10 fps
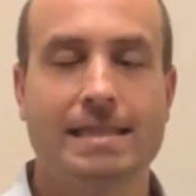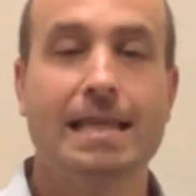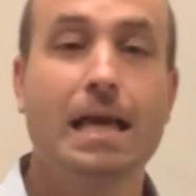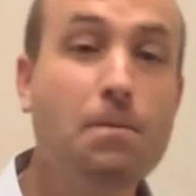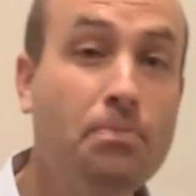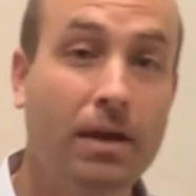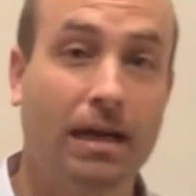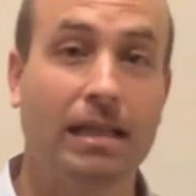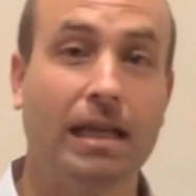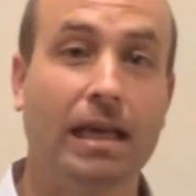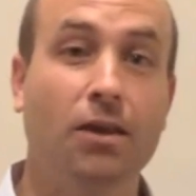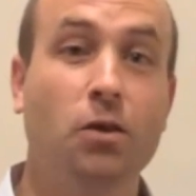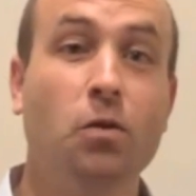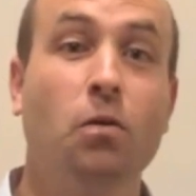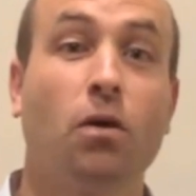typically
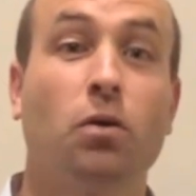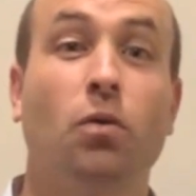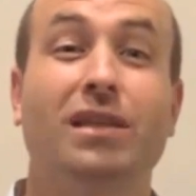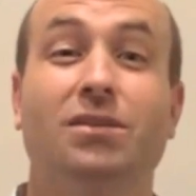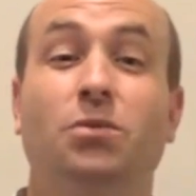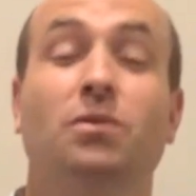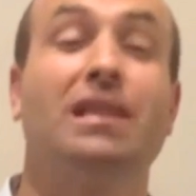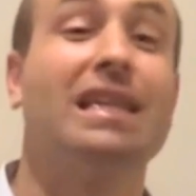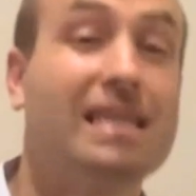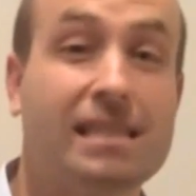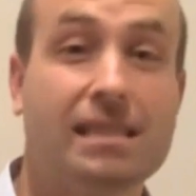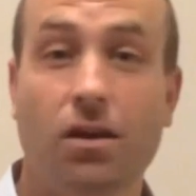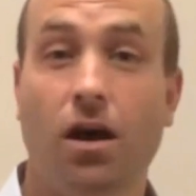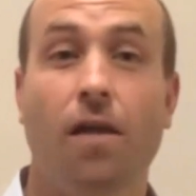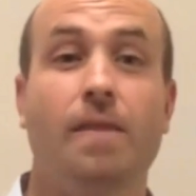you are going to list
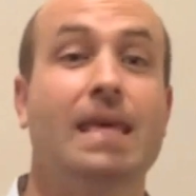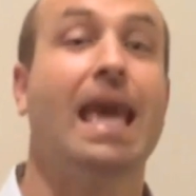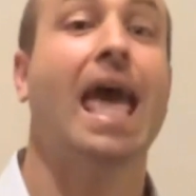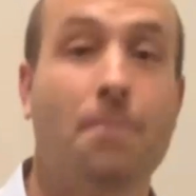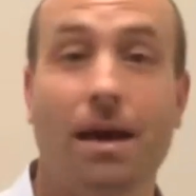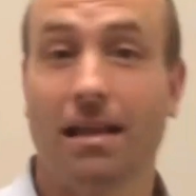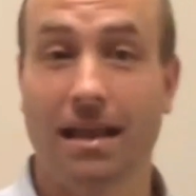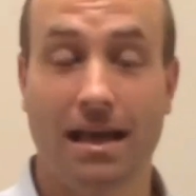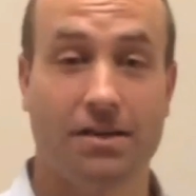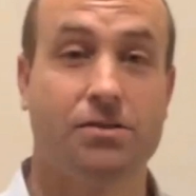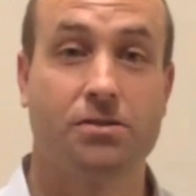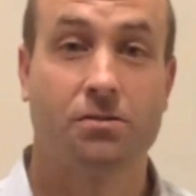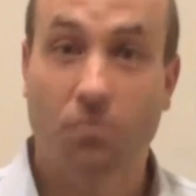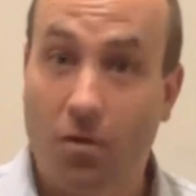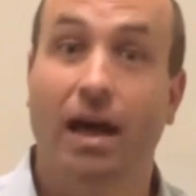it on the MLS,
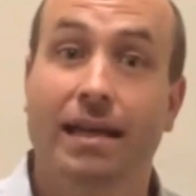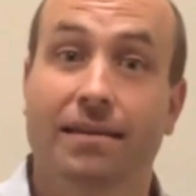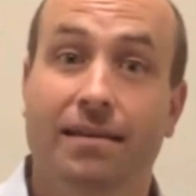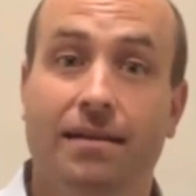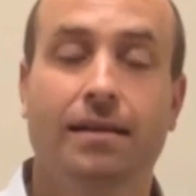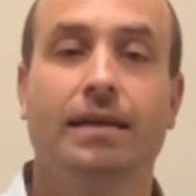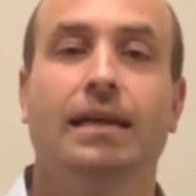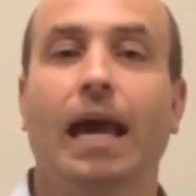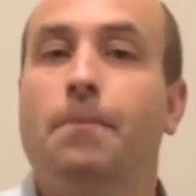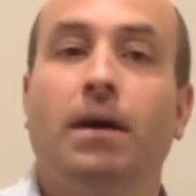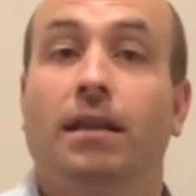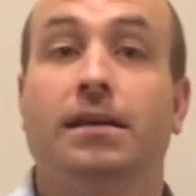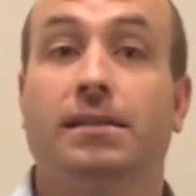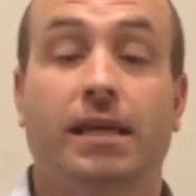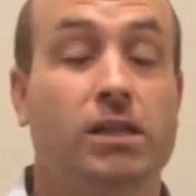right?
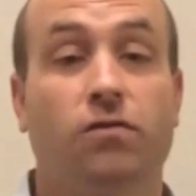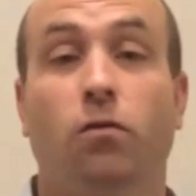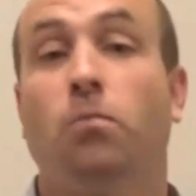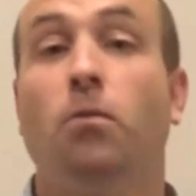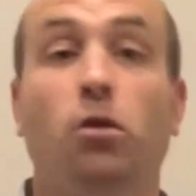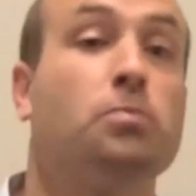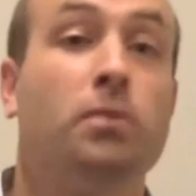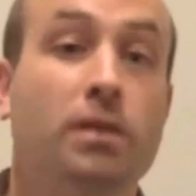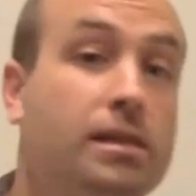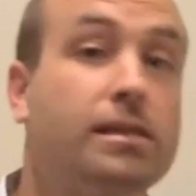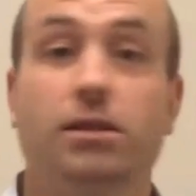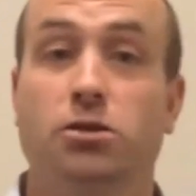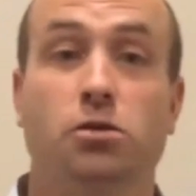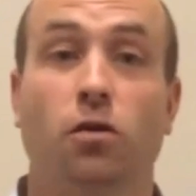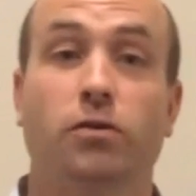MLS stands for Multiple Listing
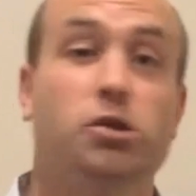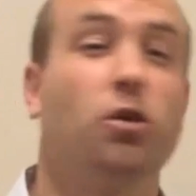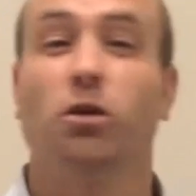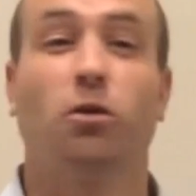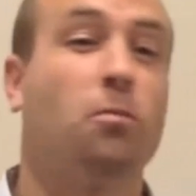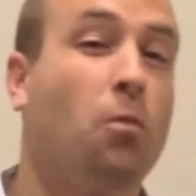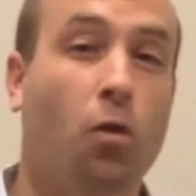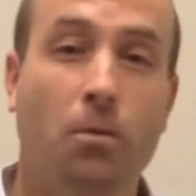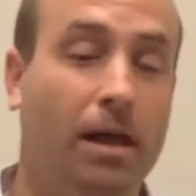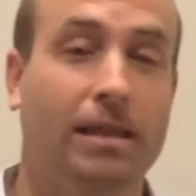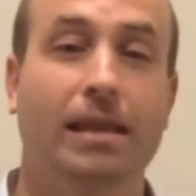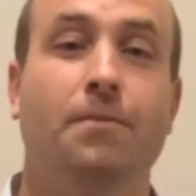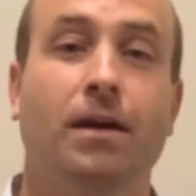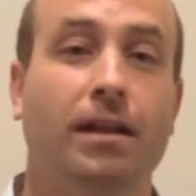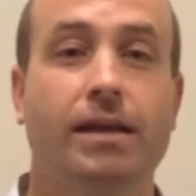Service. You can learn more about the
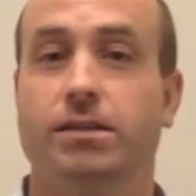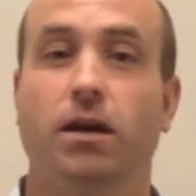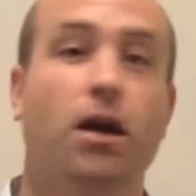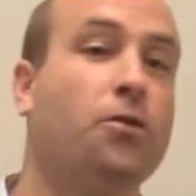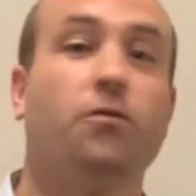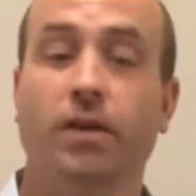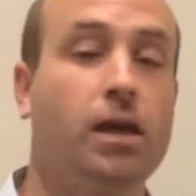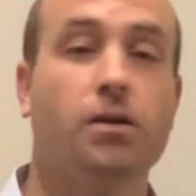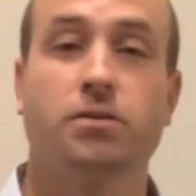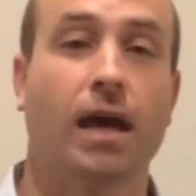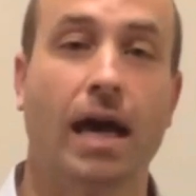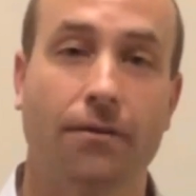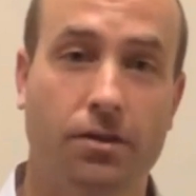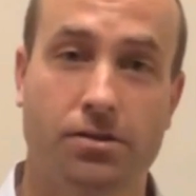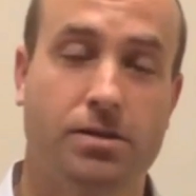MLS, other videos I
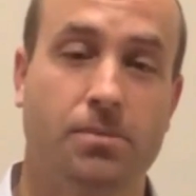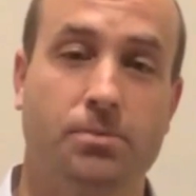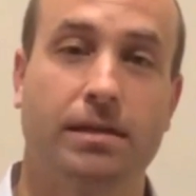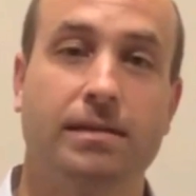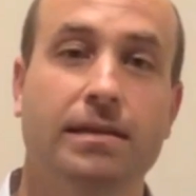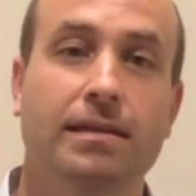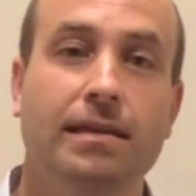have on the subject.